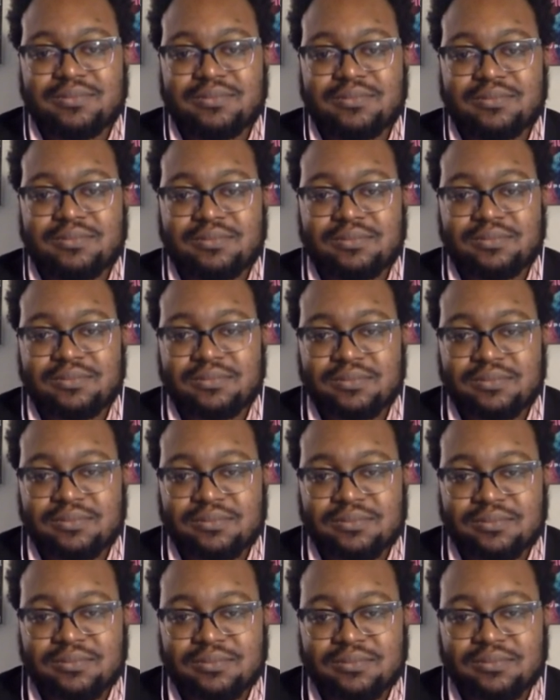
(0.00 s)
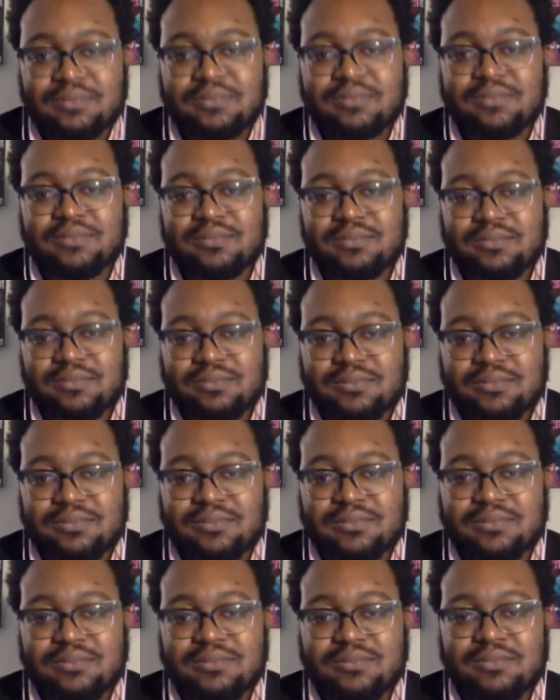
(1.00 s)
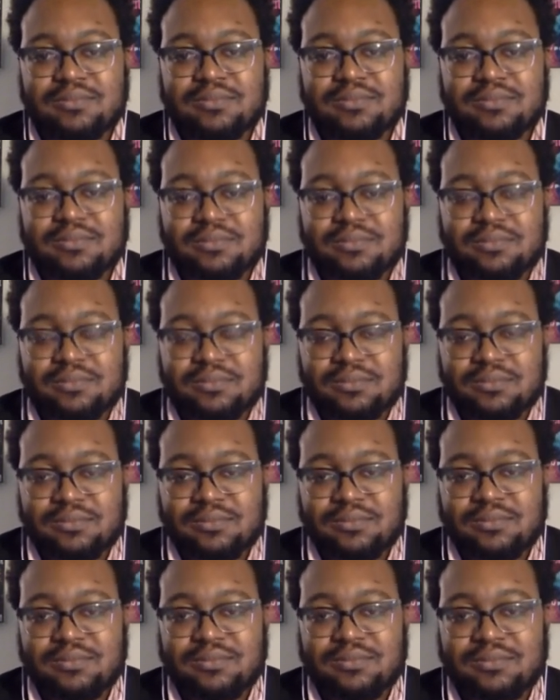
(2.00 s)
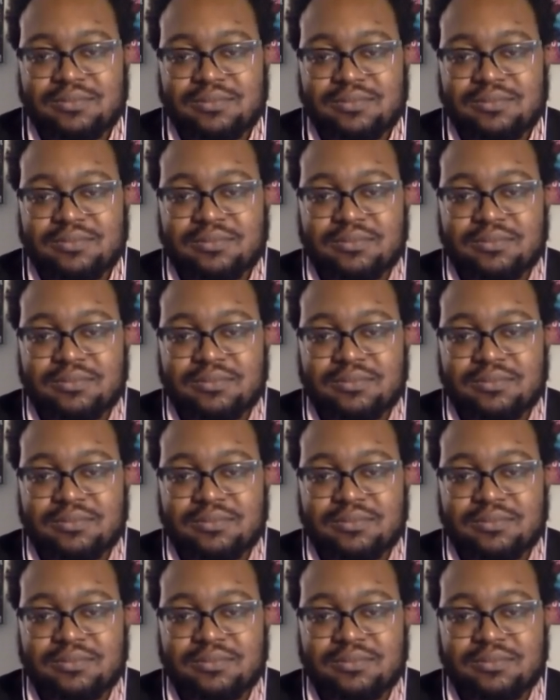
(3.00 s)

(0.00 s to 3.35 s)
The person shown says nothing.